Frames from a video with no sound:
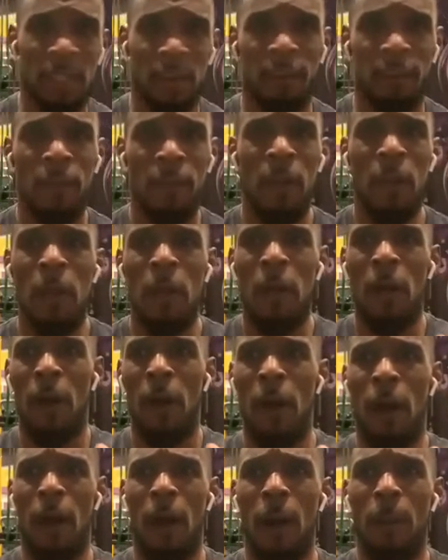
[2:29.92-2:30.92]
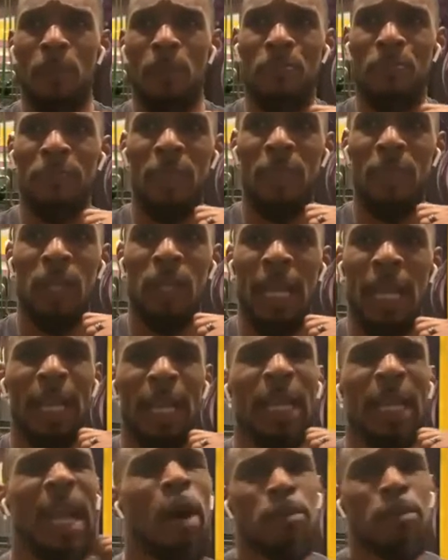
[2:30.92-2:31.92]
of
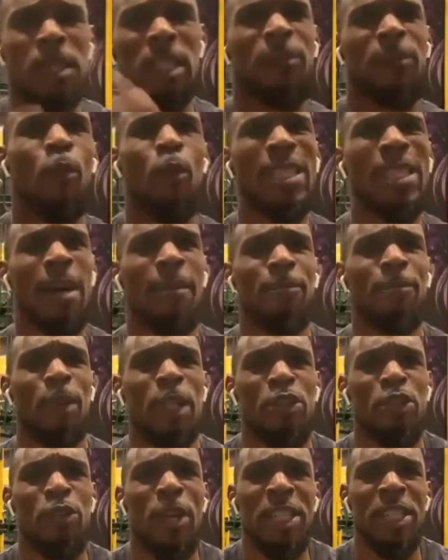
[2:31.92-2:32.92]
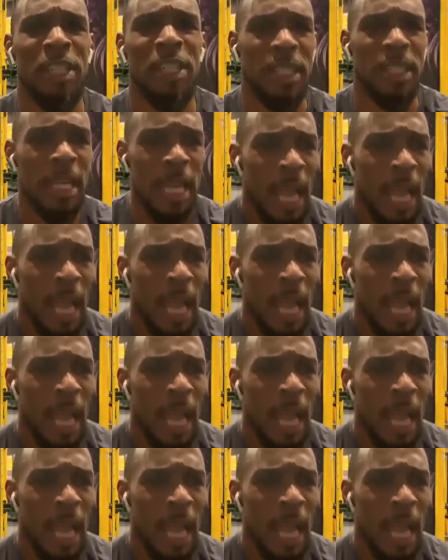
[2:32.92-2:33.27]
it helps us voice our frustration